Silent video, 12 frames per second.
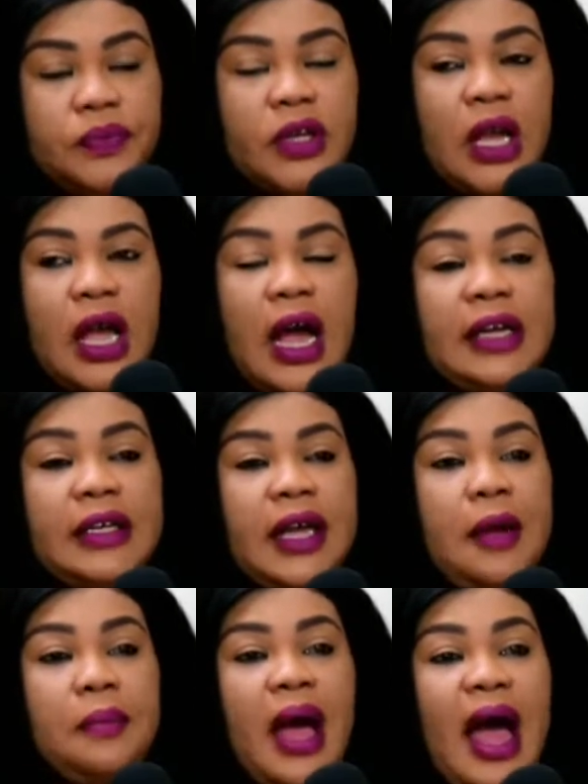
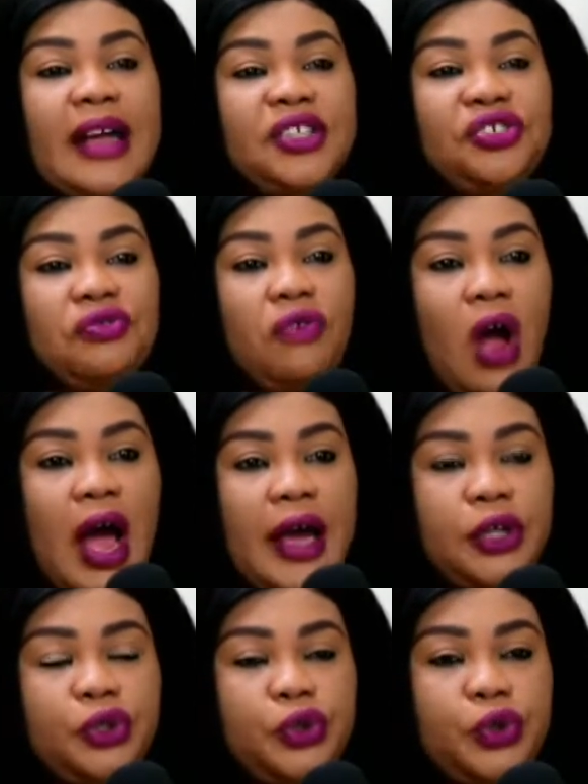And I try
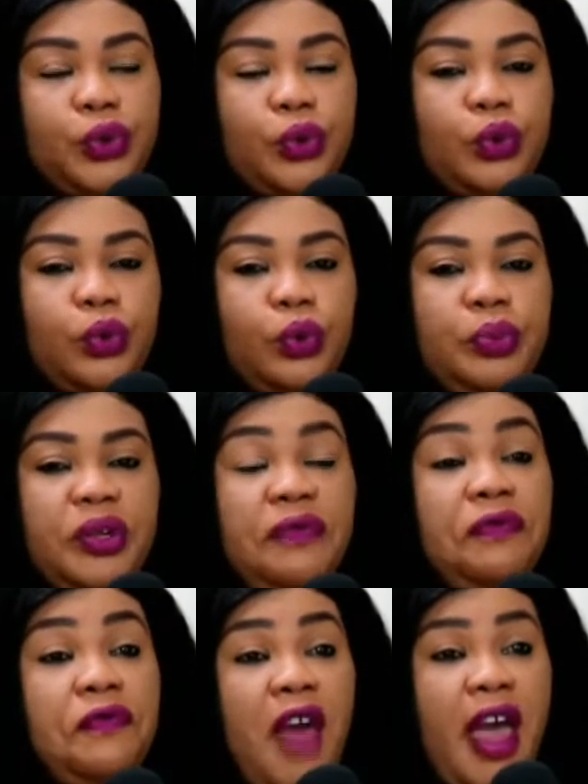to be
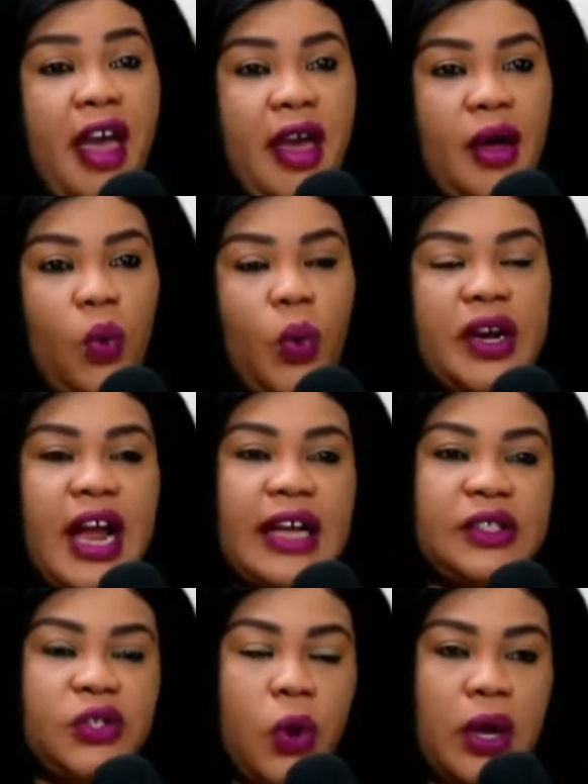fair when I
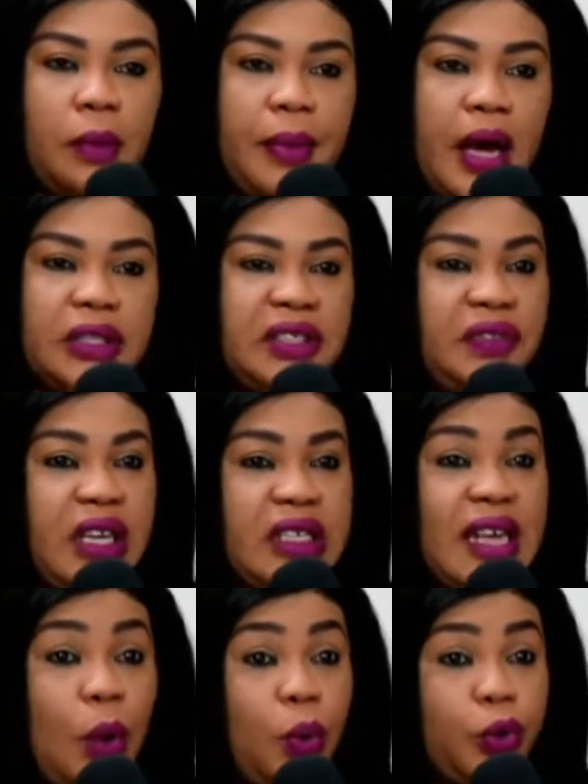talk about the things
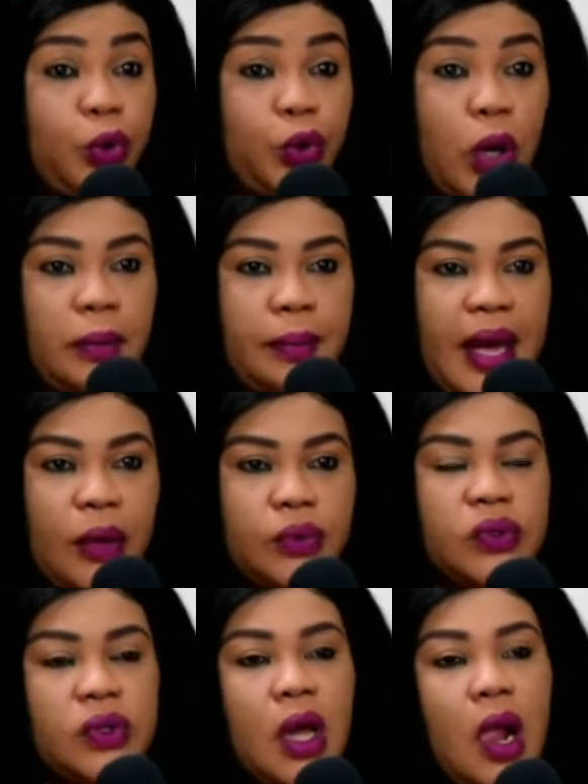I want to talk
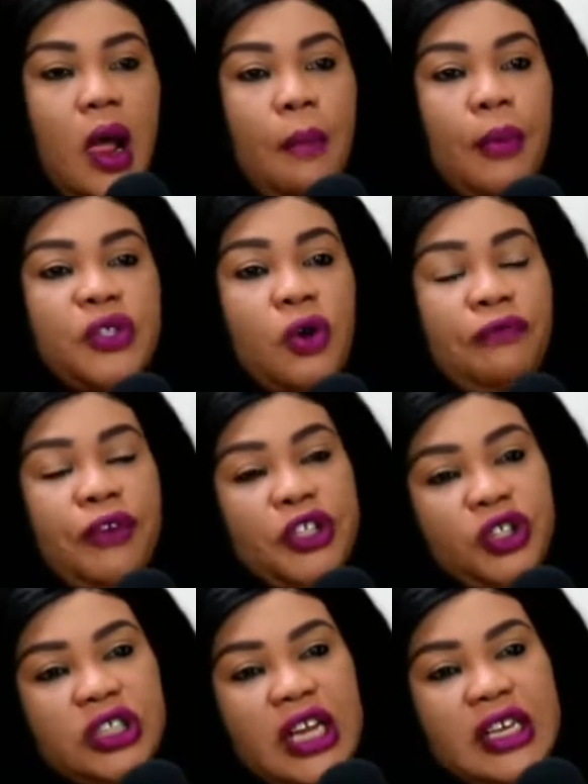about. But
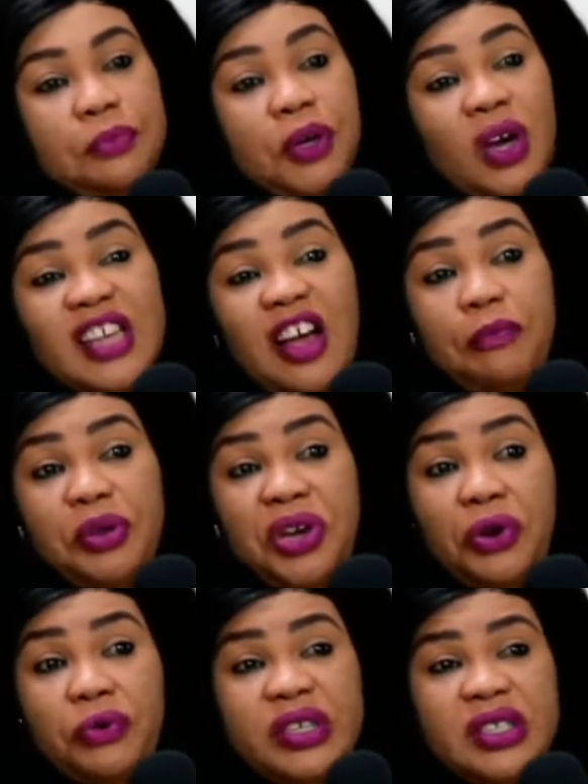unfortunately, because I've been a
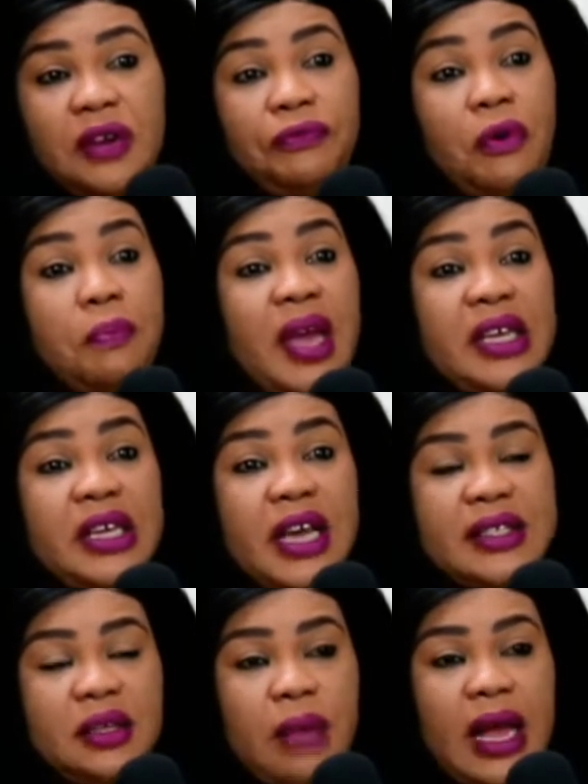Christian for many years
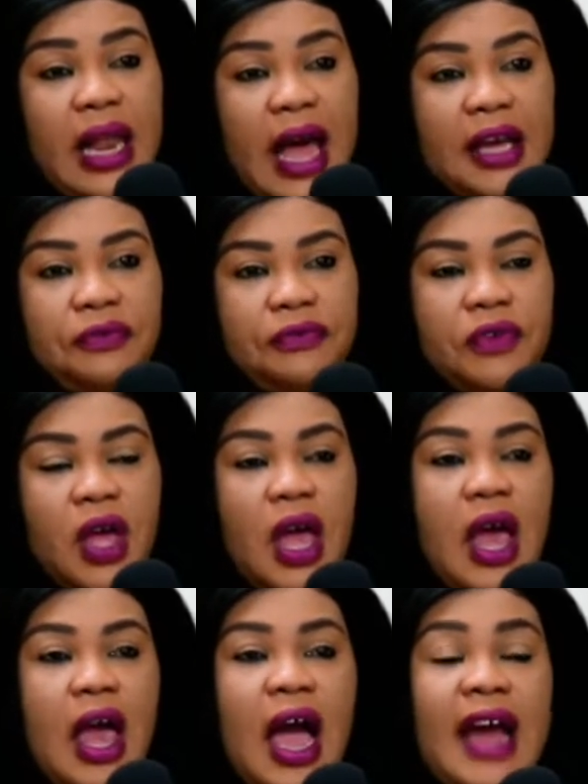in my life,
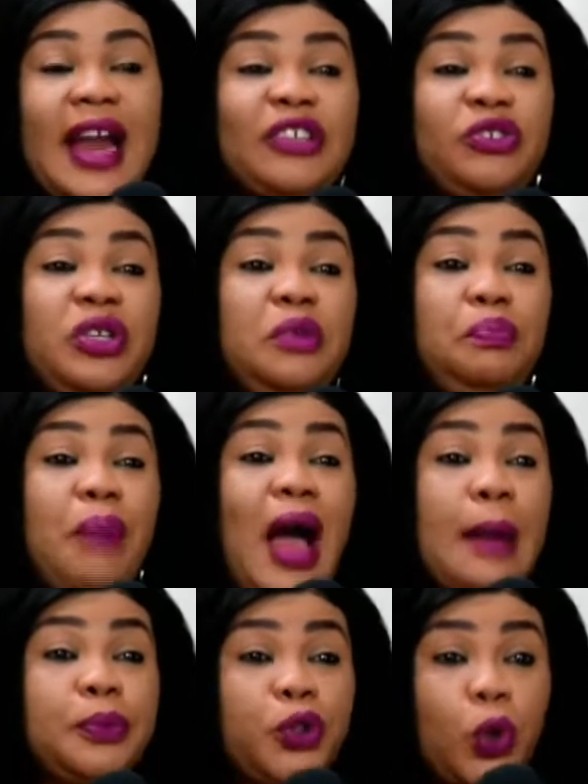and actually
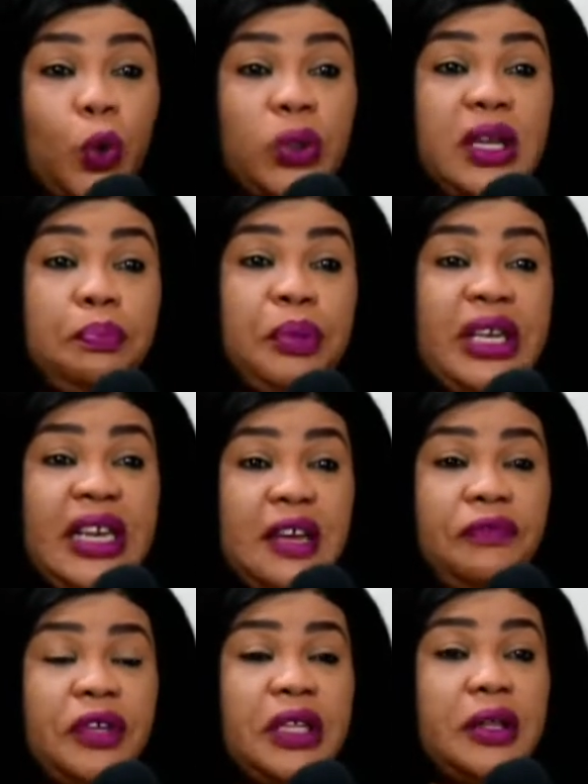absolutely
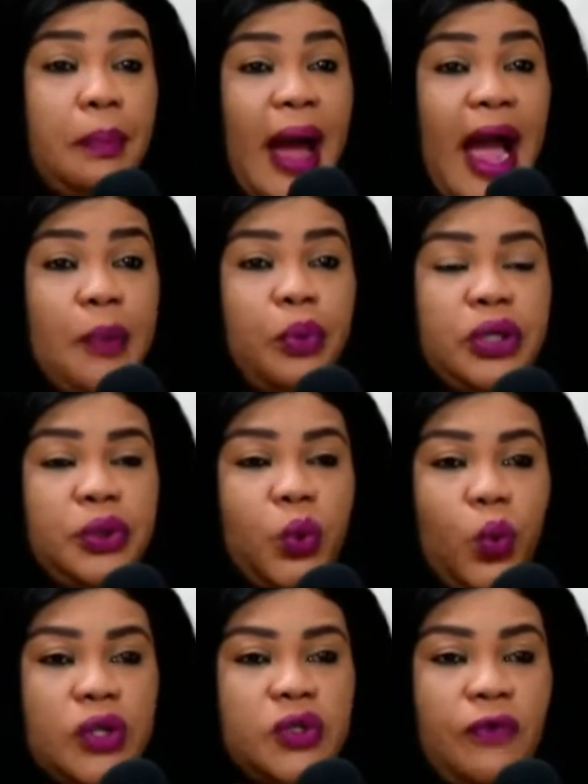believe in the Bible, in the
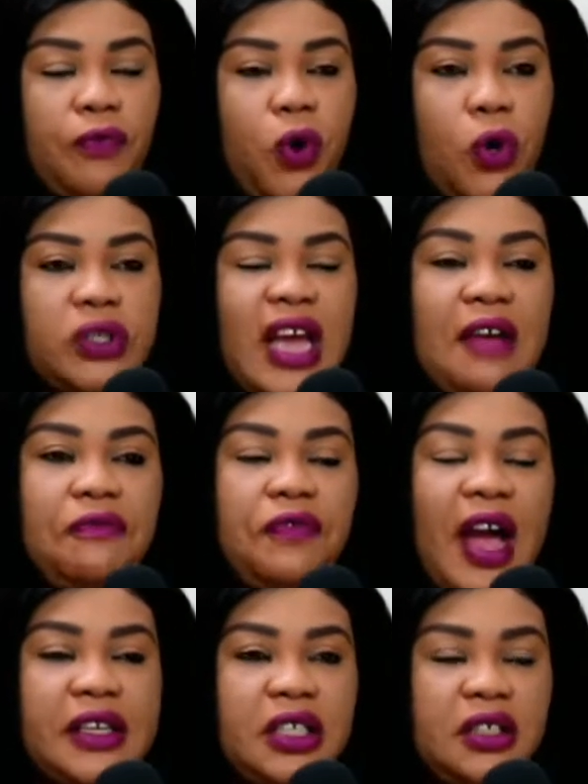words of God, I
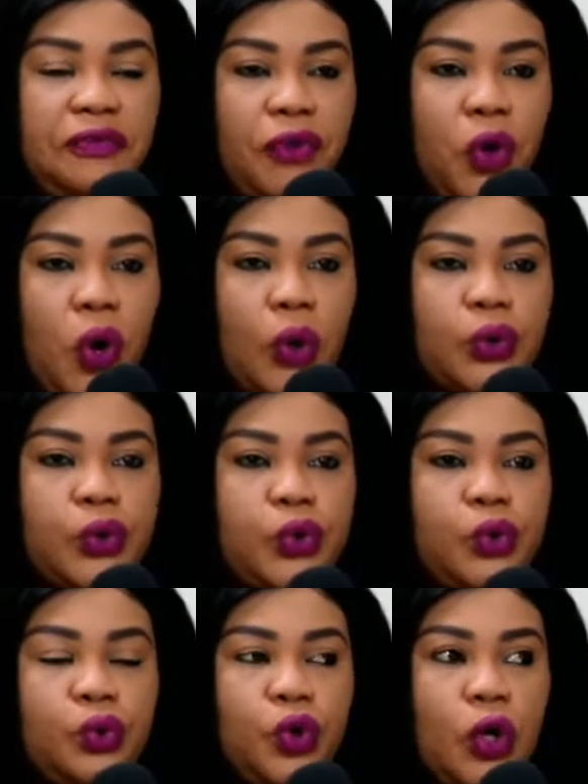find it difficult to
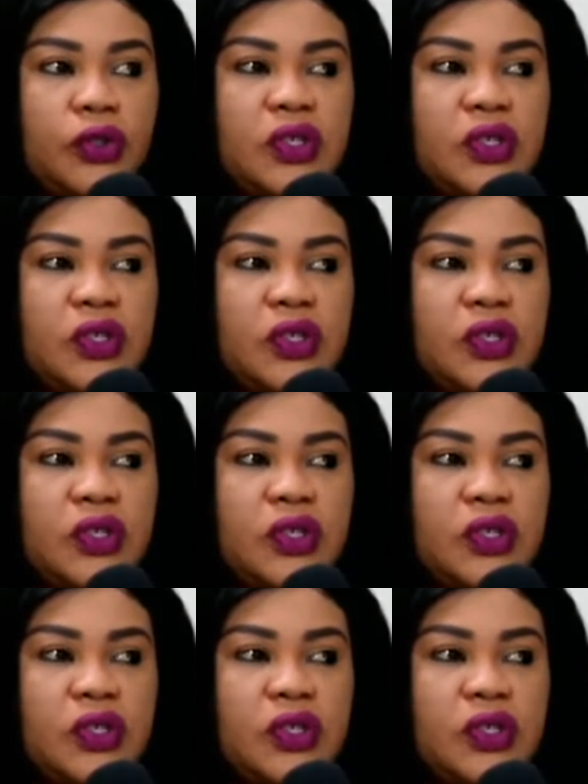not